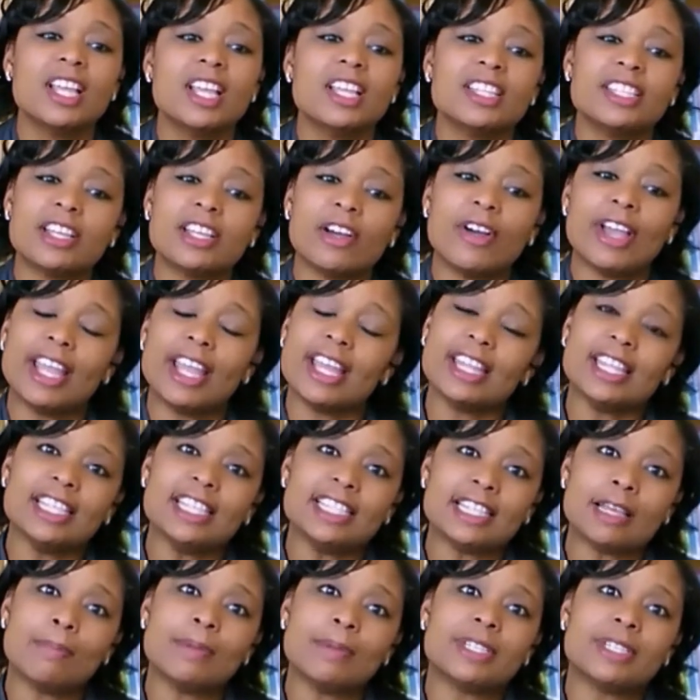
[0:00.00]
So in
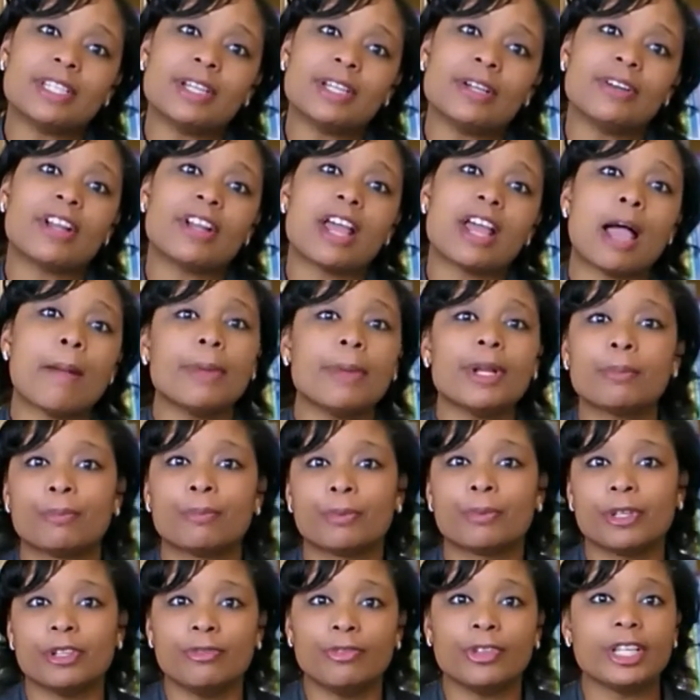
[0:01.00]
this episode, I'm going to
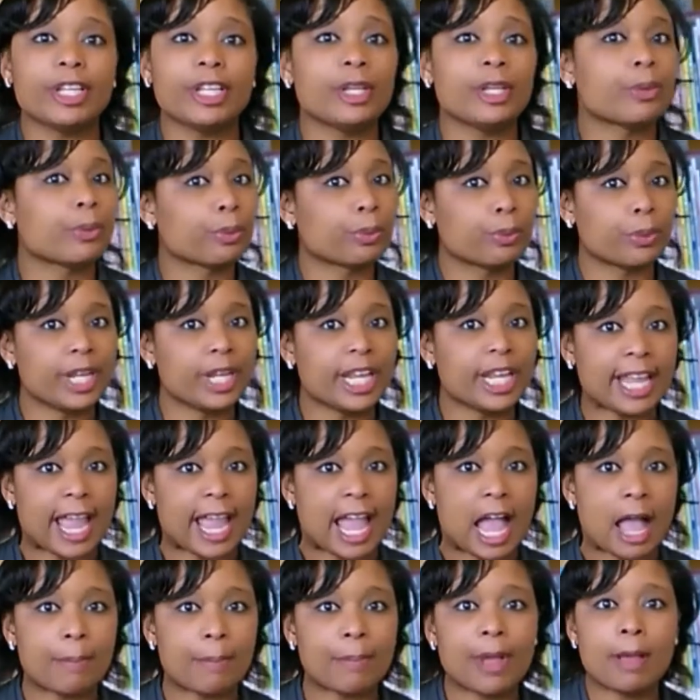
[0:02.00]
briefly
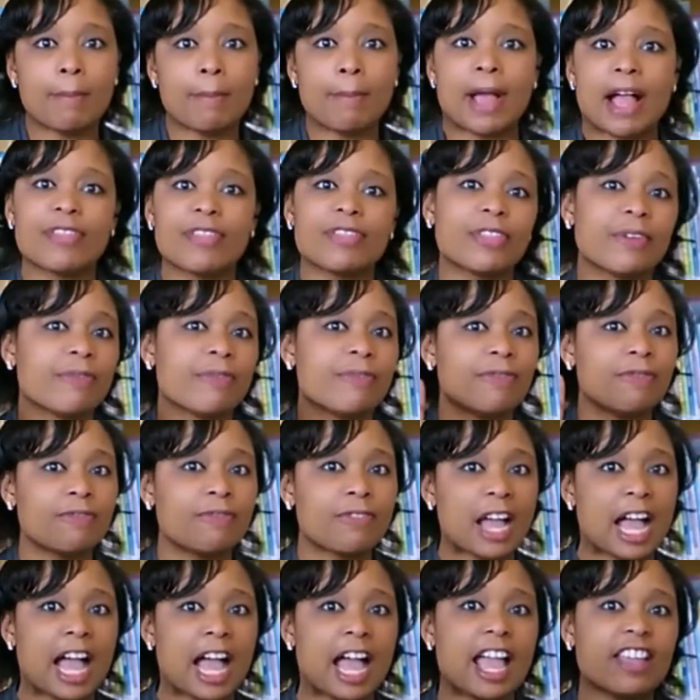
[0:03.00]
recap about the
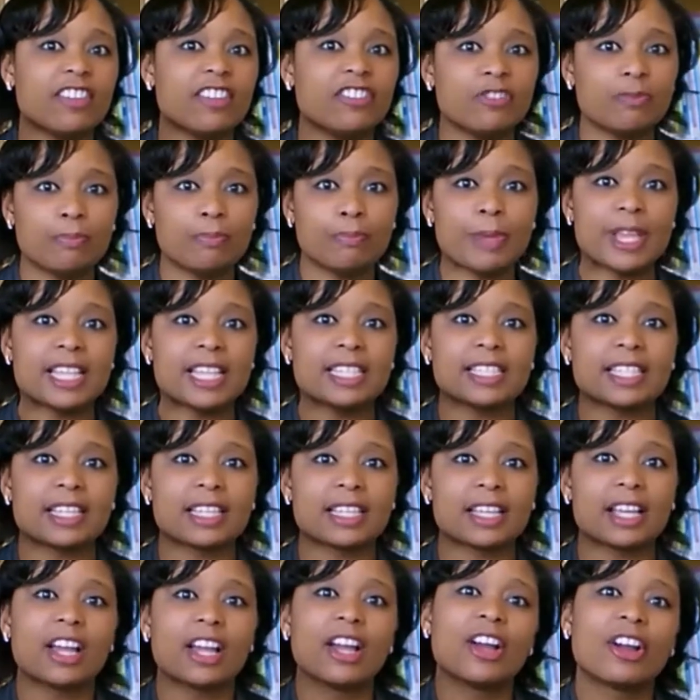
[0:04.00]
5 basic
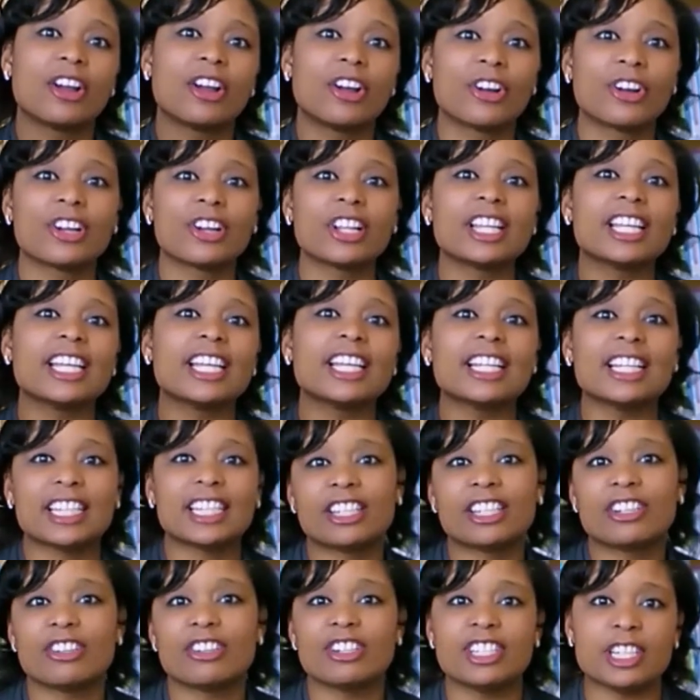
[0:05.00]
early
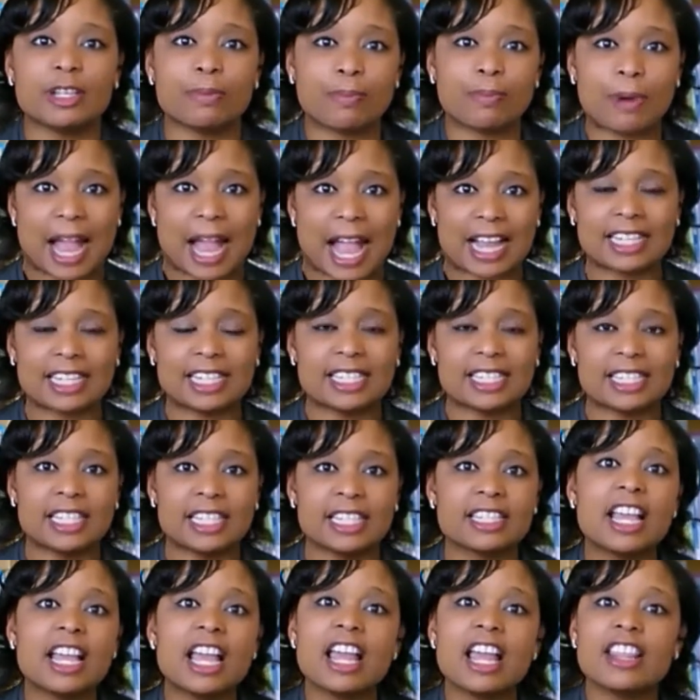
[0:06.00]
literacy
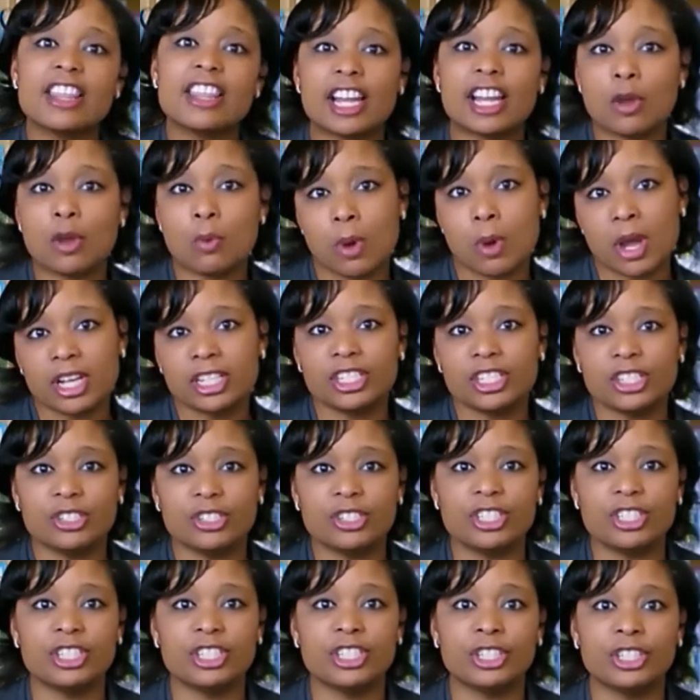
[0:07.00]
practices that I want you
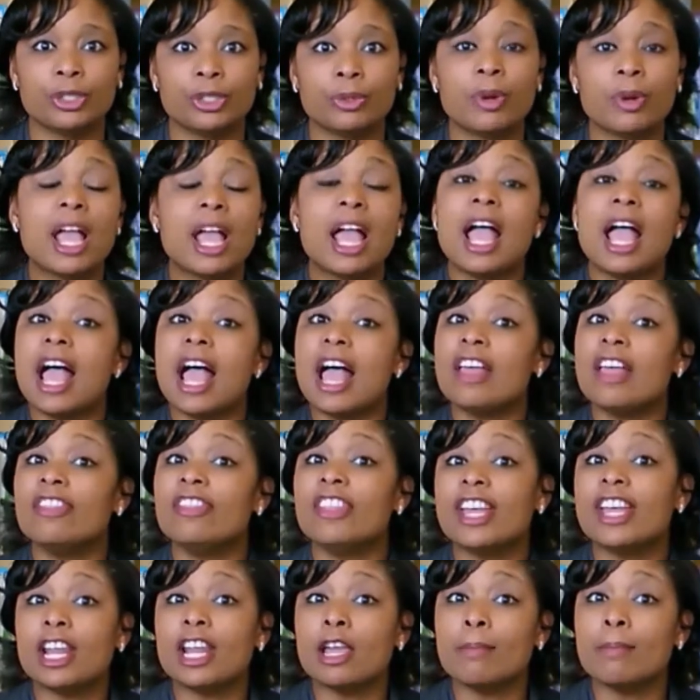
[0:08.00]
to do. And
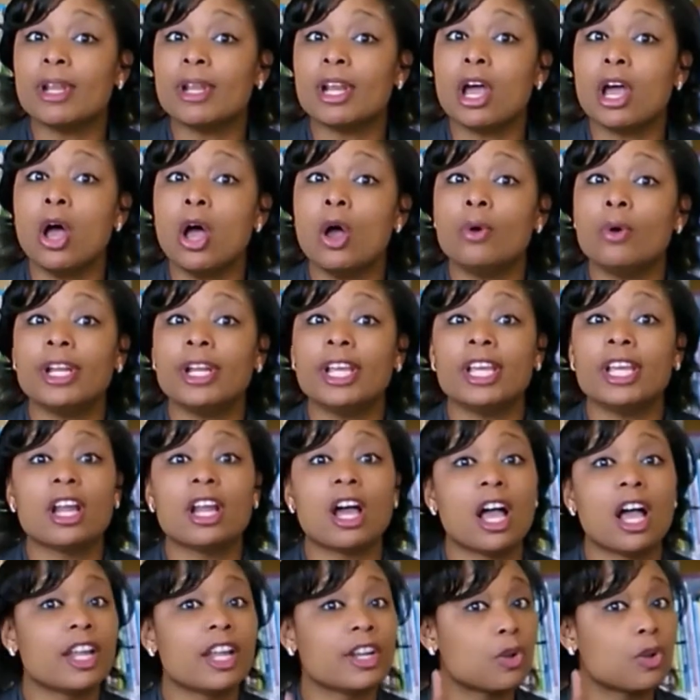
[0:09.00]
then I'm going to hone in
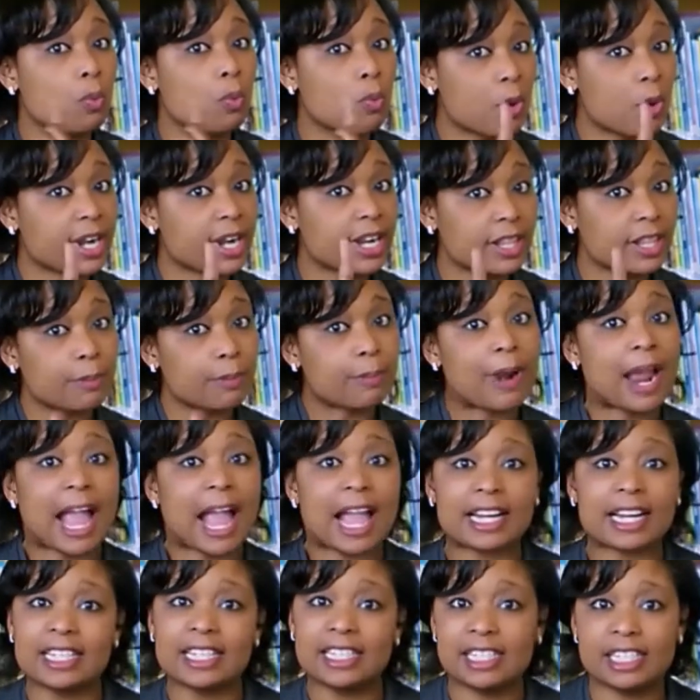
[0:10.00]
on one of the
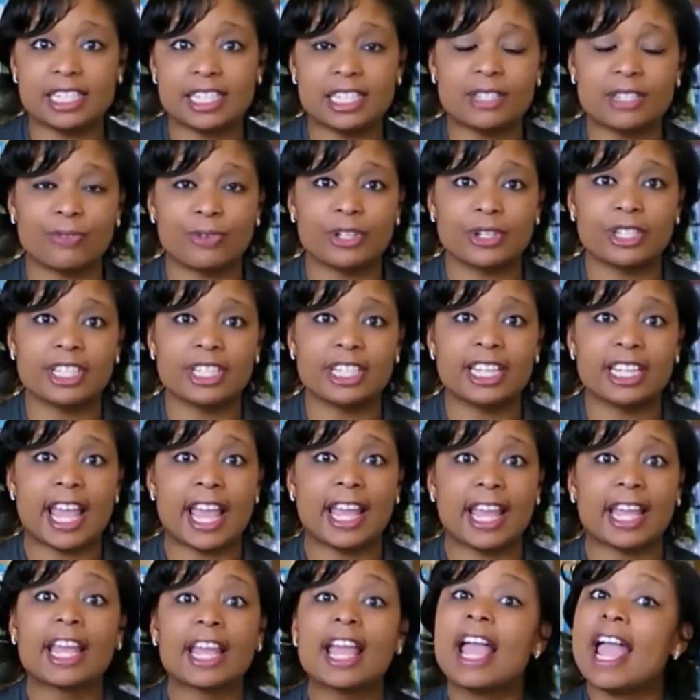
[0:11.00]
practices for
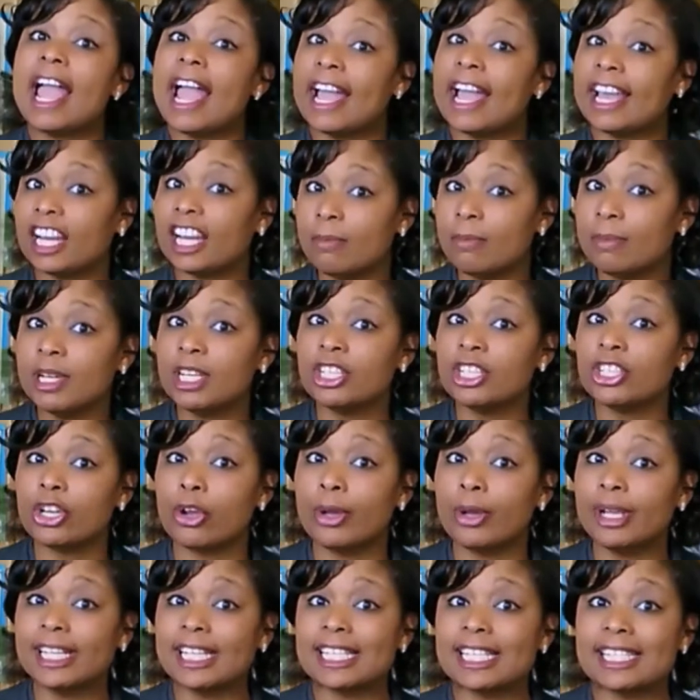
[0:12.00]
today. And I'm going to show
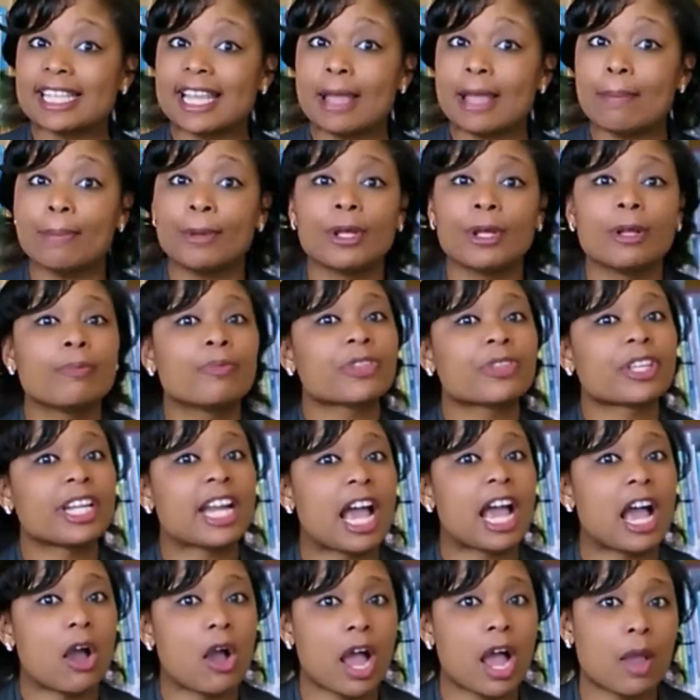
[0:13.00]
you an example on
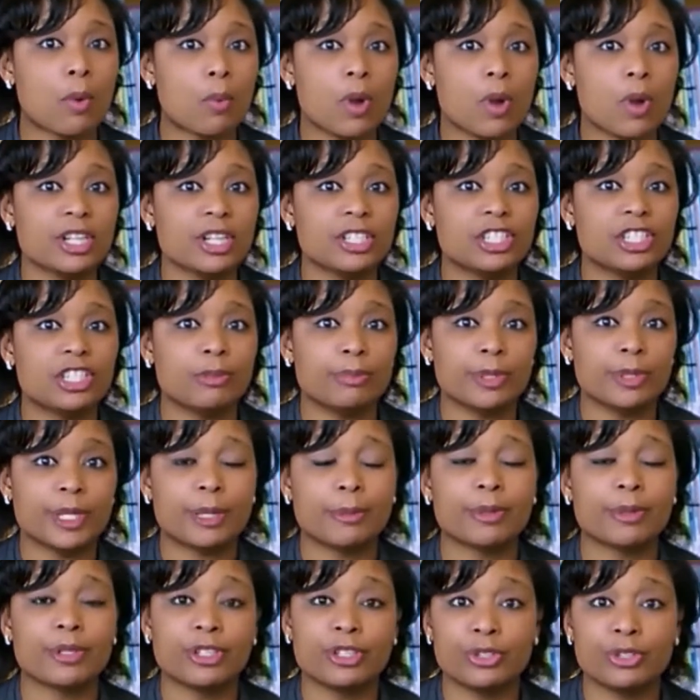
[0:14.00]
how I want you to be
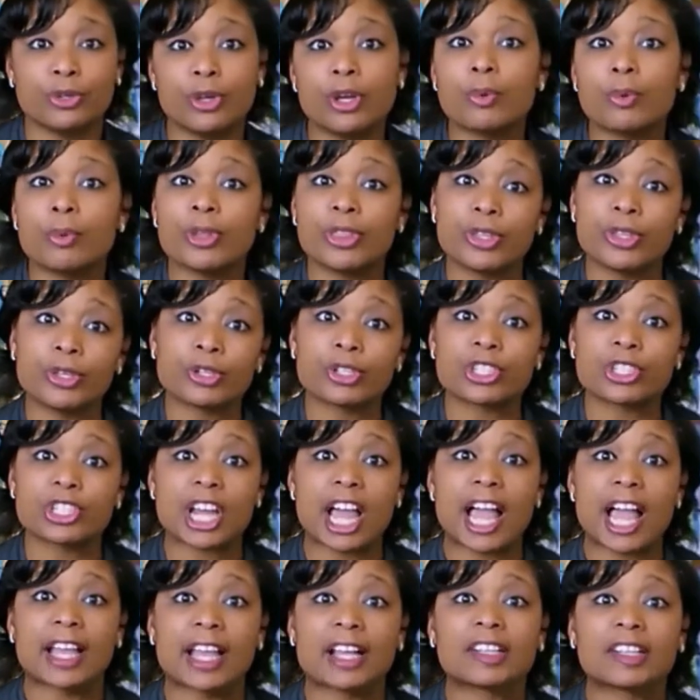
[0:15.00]
able to do it with your
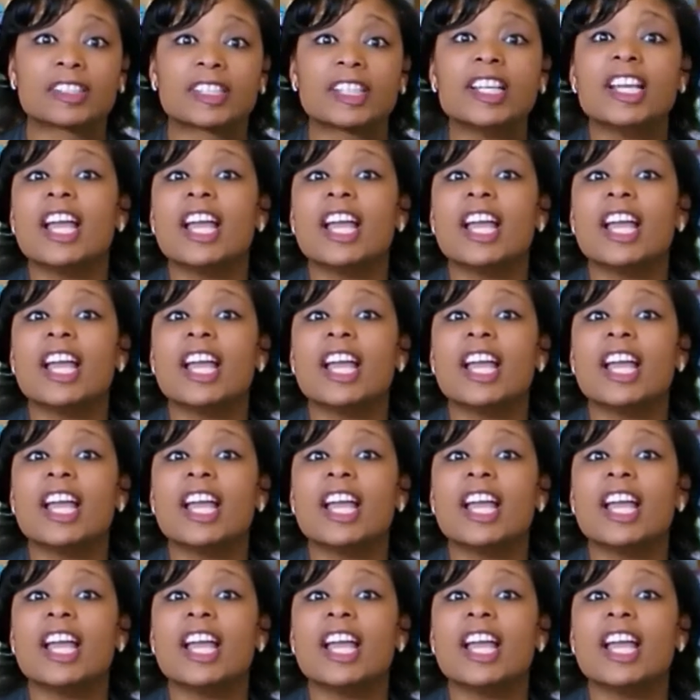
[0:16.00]
child.